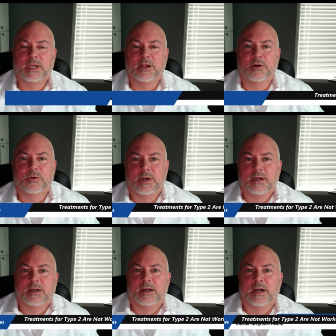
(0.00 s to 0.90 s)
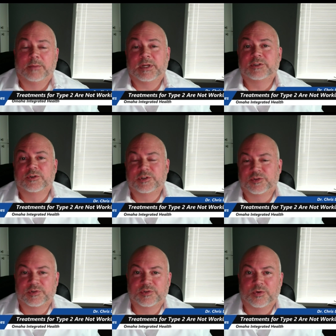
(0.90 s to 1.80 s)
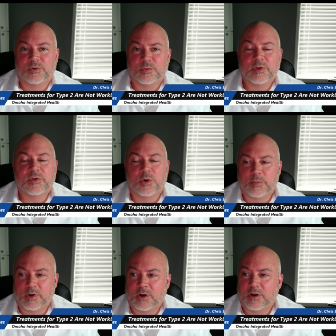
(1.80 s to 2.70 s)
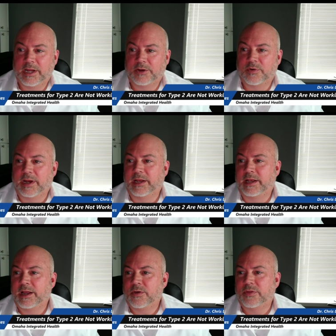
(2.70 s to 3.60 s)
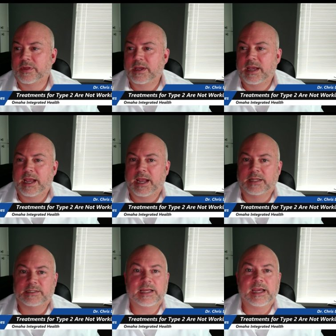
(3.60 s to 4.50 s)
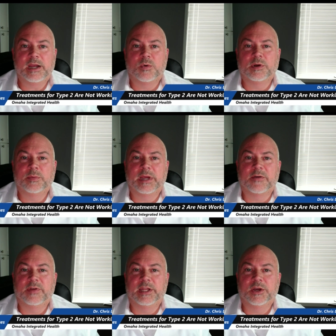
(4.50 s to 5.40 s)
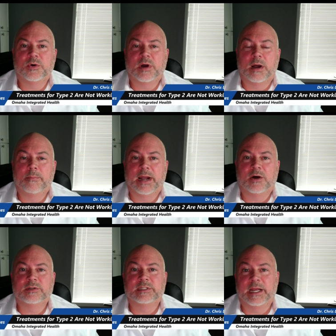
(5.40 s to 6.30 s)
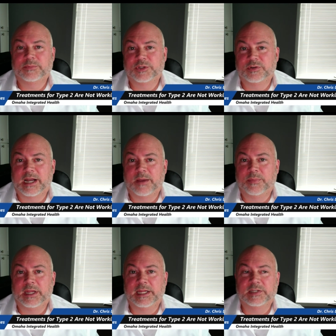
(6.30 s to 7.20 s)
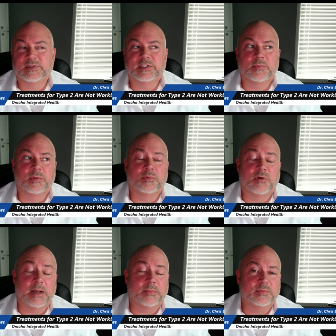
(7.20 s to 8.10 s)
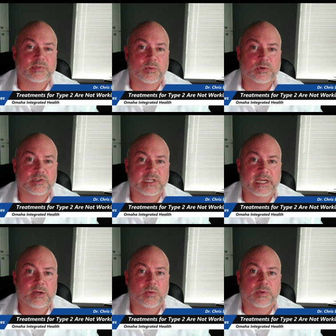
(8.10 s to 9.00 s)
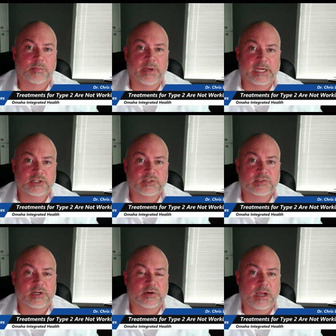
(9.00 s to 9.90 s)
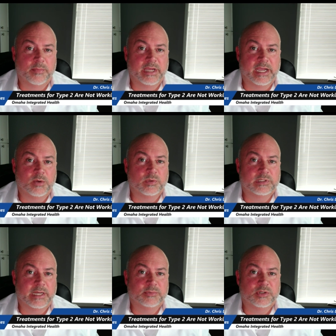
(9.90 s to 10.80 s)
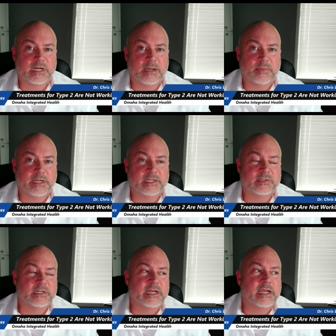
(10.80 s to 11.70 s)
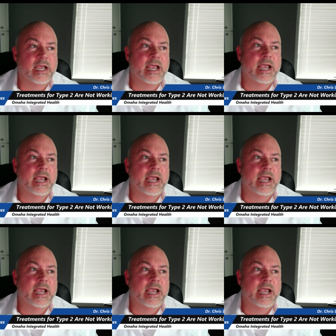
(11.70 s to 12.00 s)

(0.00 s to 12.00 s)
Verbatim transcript: Hello, I'm Doctor Chris Driscoll with Omaha Integrated Health, and today I want to make a video about type two diabetes, some of the problems that we're seeing with the patients that are coming in with type two diabetes today,